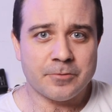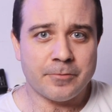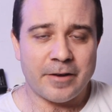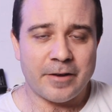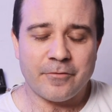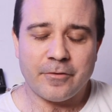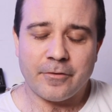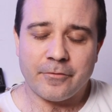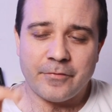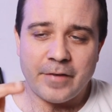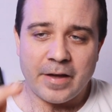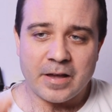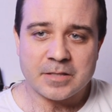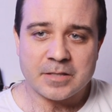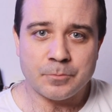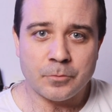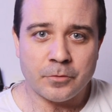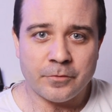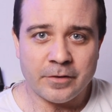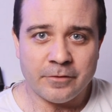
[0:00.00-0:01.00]
it's great for
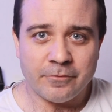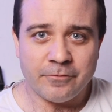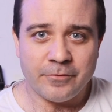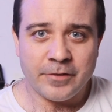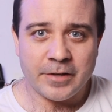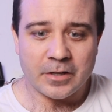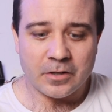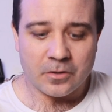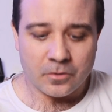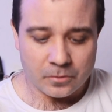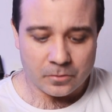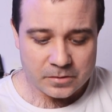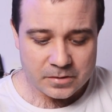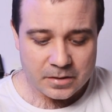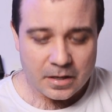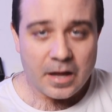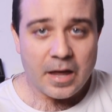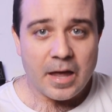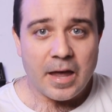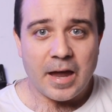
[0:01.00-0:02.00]
fast-moving
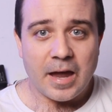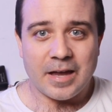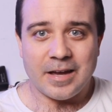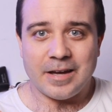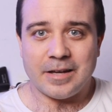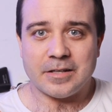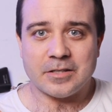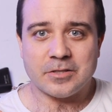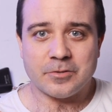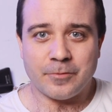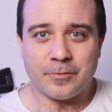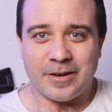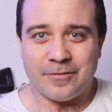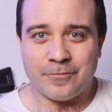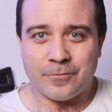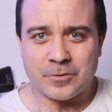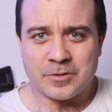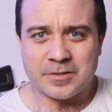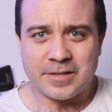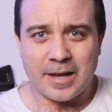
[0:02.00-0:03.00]
vehicles, and it's
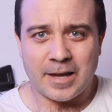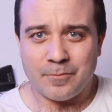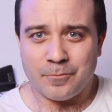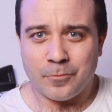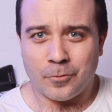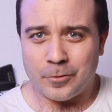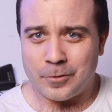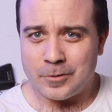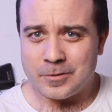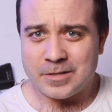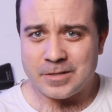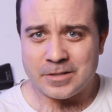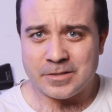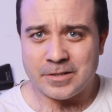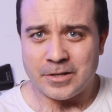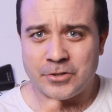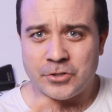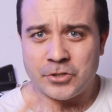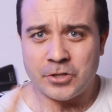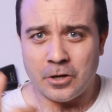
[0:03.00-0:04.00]
great for skateboarders,
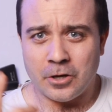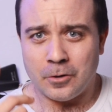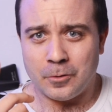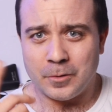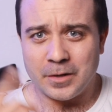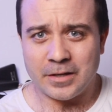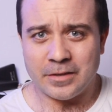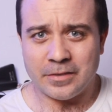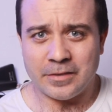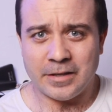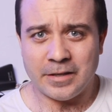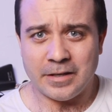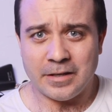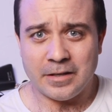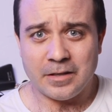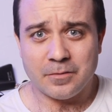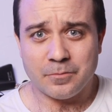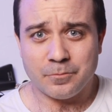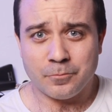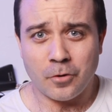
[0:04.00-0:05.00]
as they show in
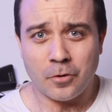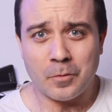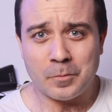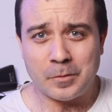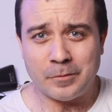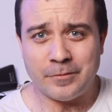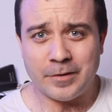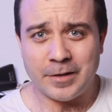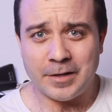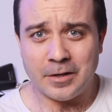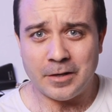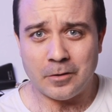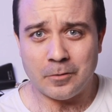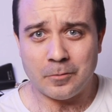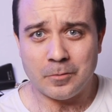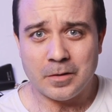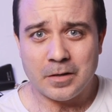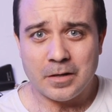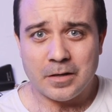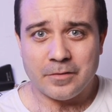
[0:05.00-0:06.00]
the promo
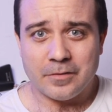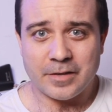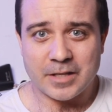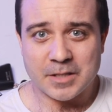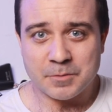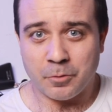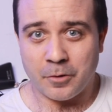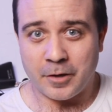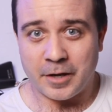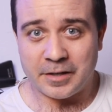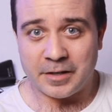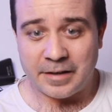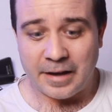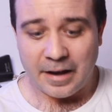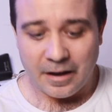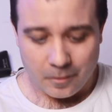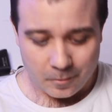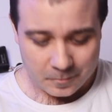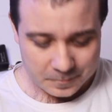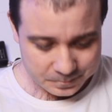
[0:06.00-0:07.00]
video that's playing
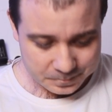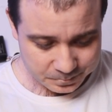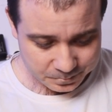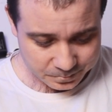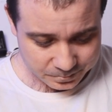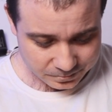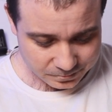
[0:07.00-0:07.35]
now.